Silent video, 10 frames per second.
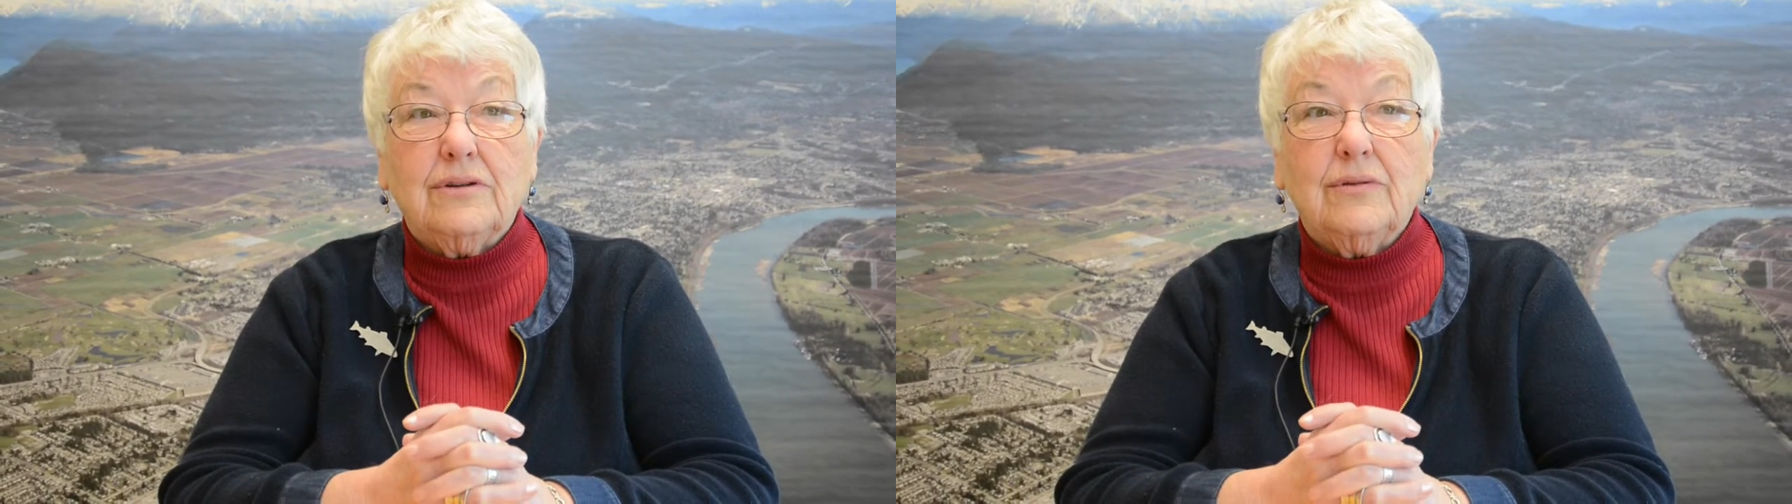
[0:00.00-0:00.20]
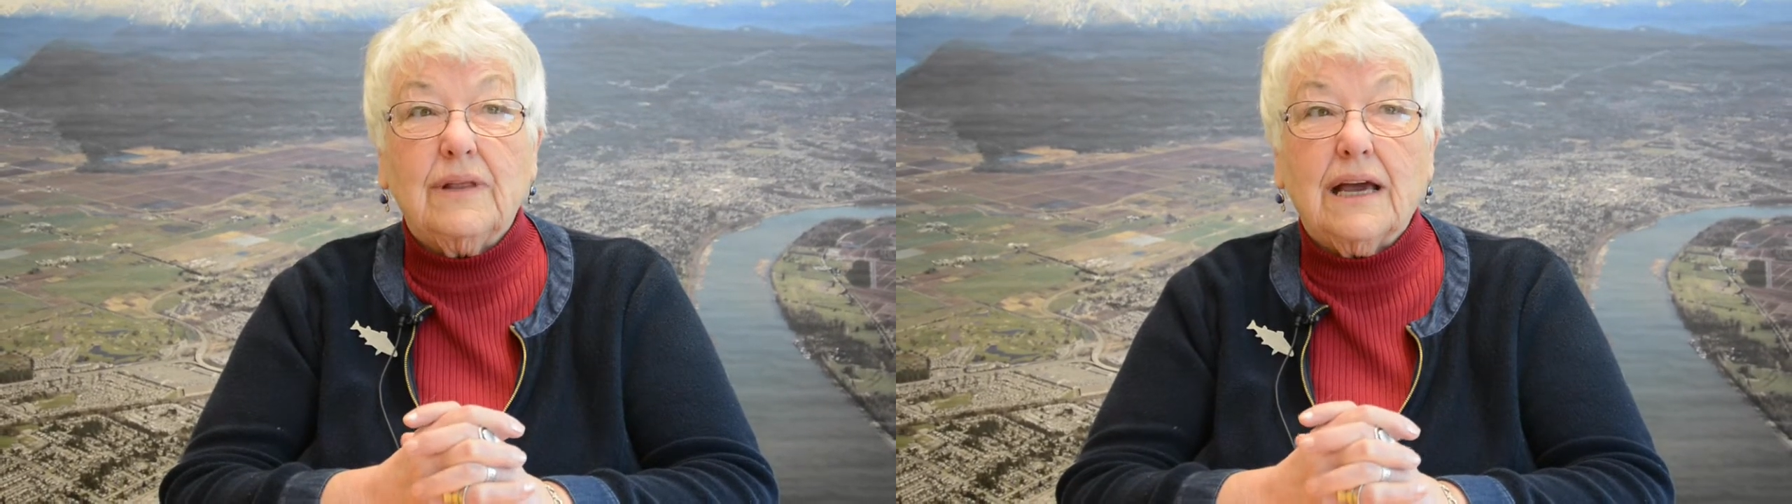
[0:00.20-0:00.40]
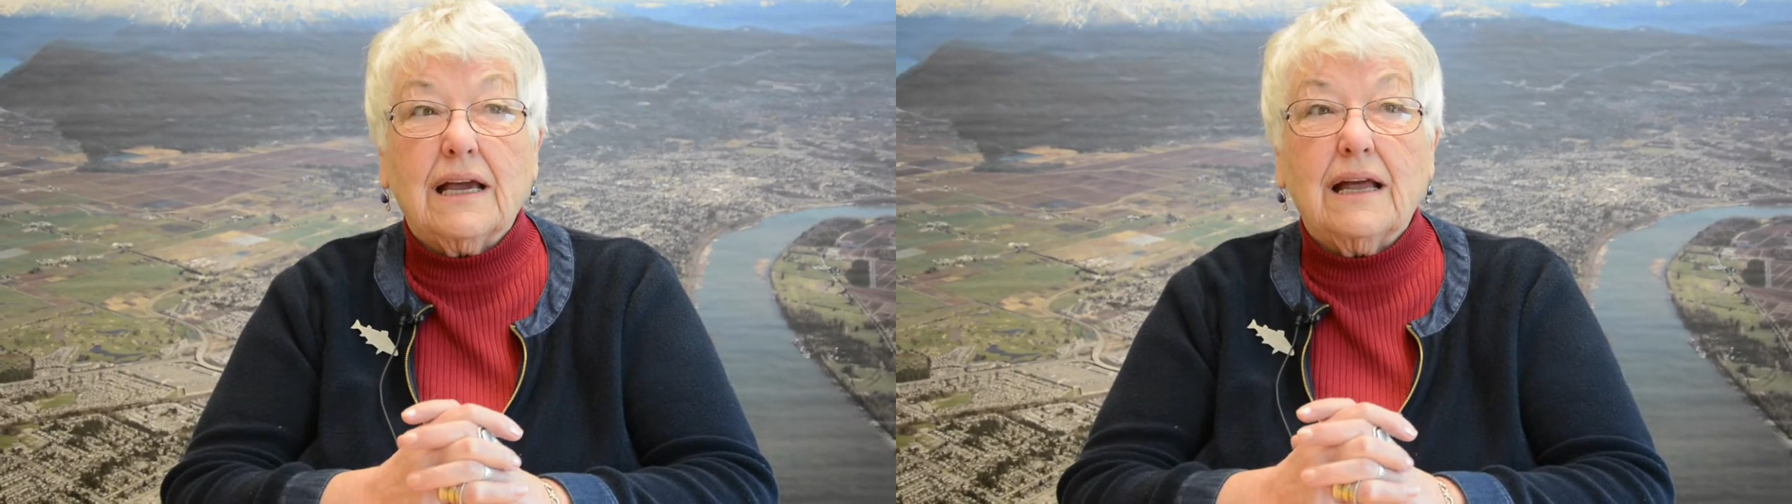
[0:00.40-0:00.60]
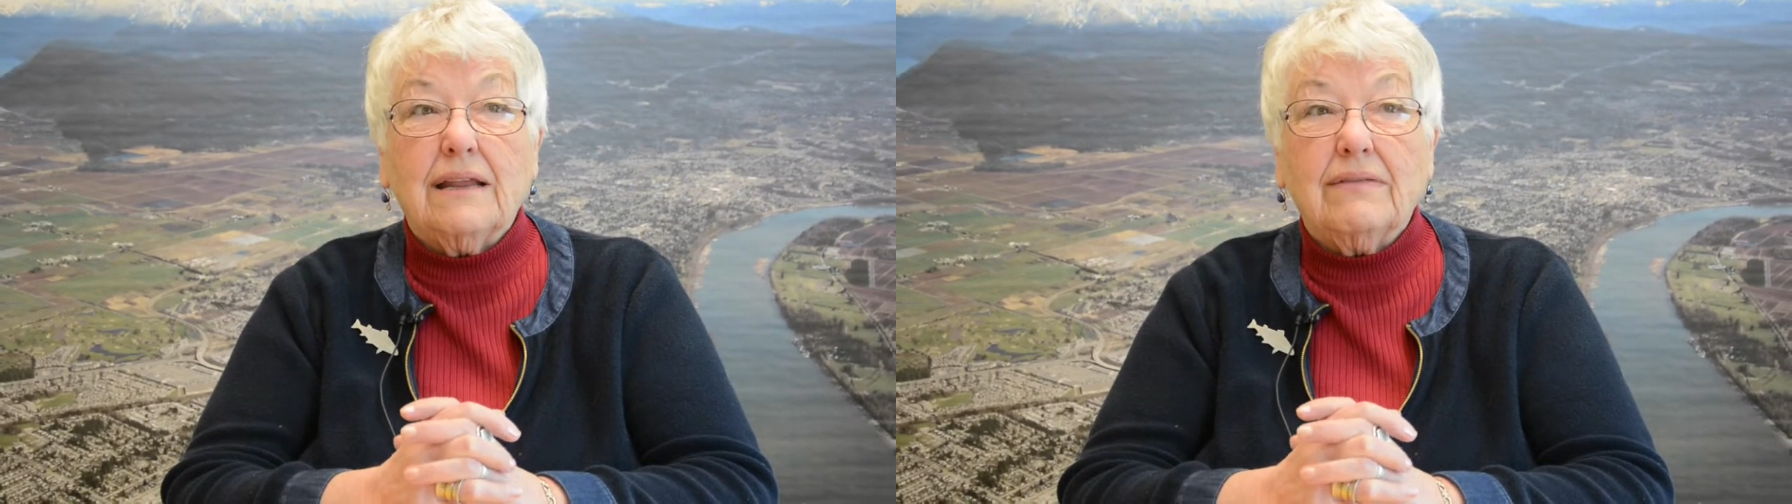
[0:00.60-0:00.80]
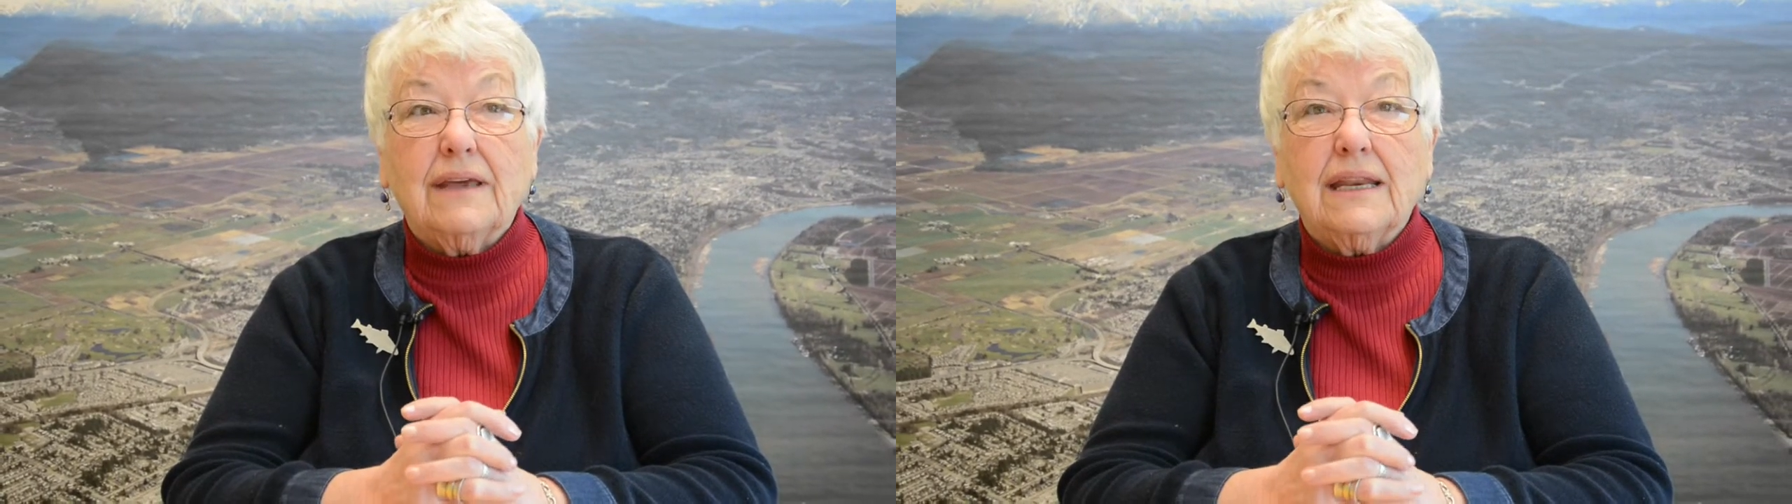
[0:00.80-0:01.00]
do that
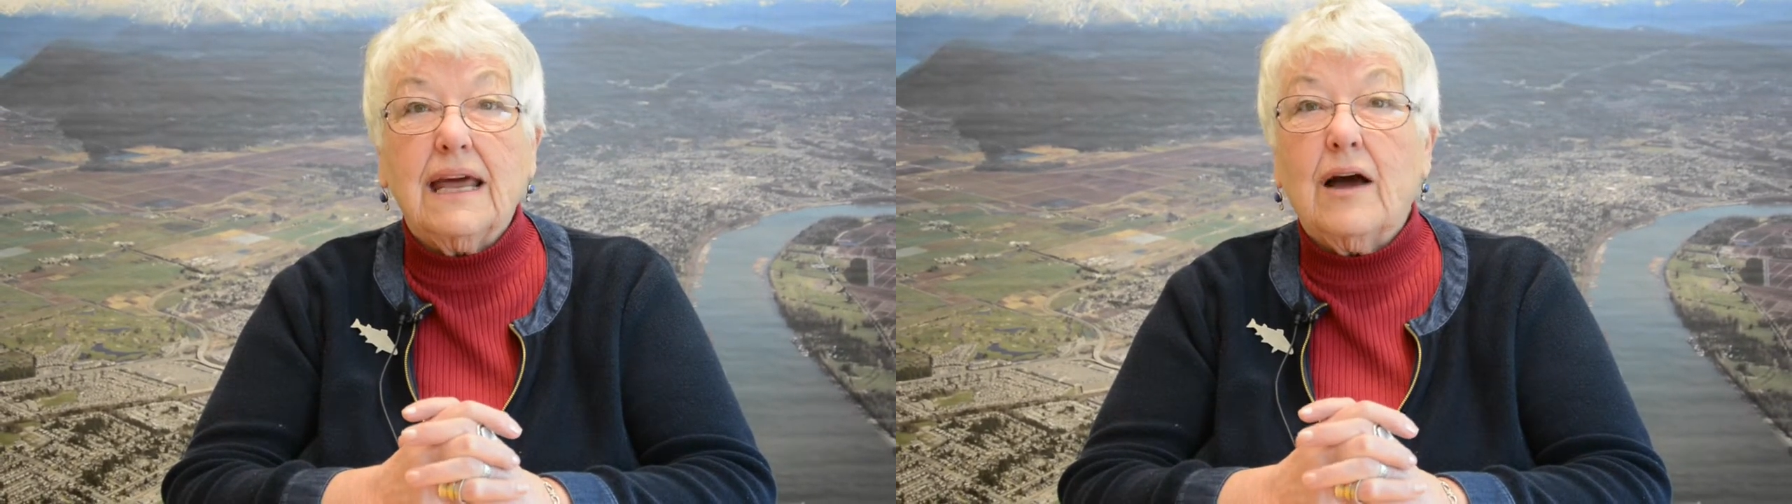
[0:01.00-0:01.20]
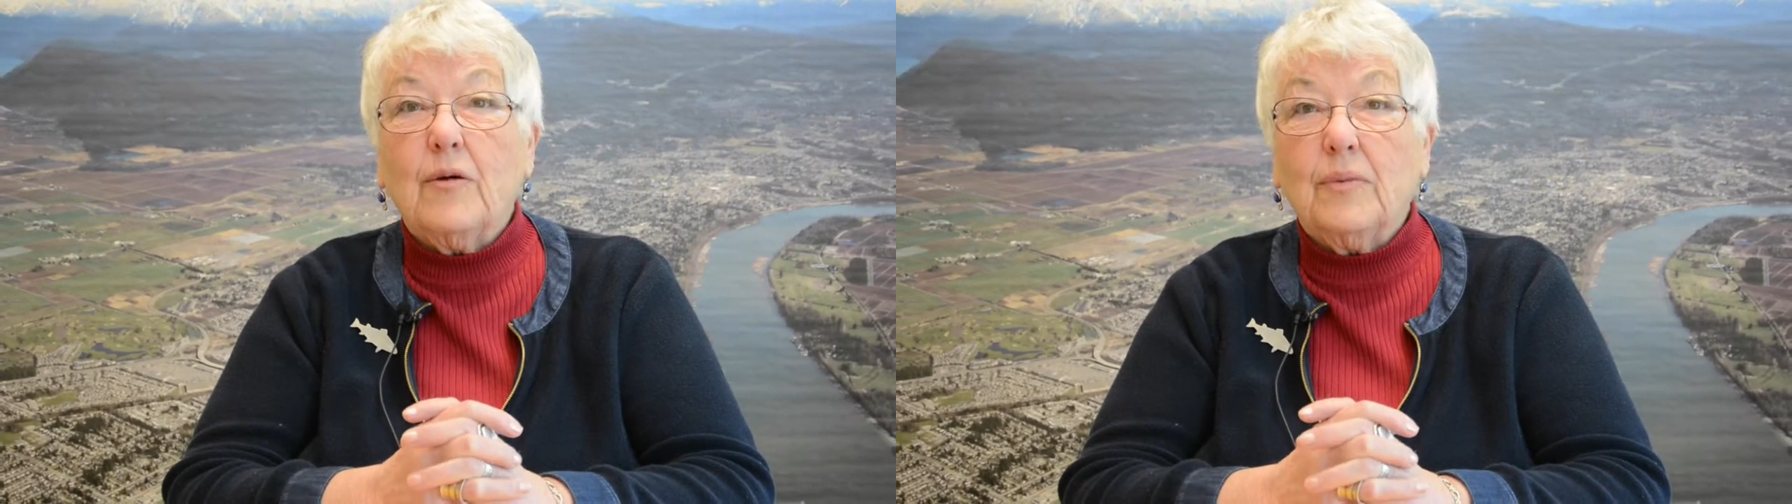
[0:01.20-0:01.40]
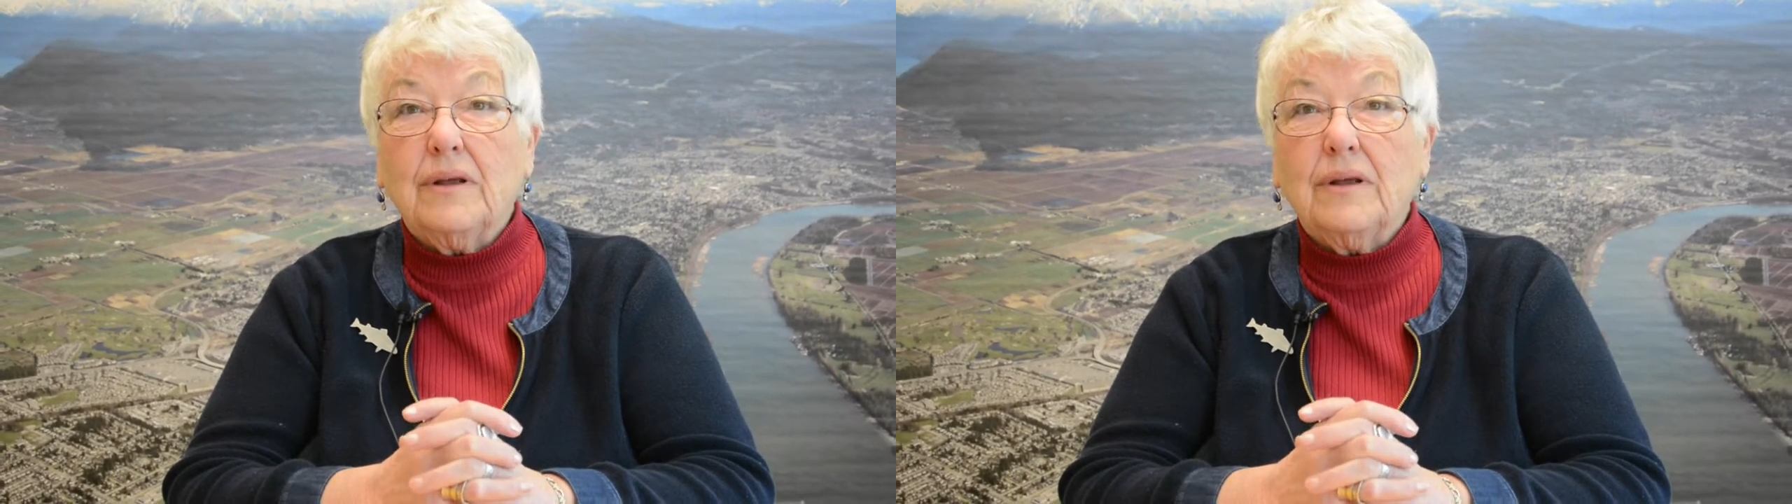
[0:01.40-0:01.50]
kind of thing now.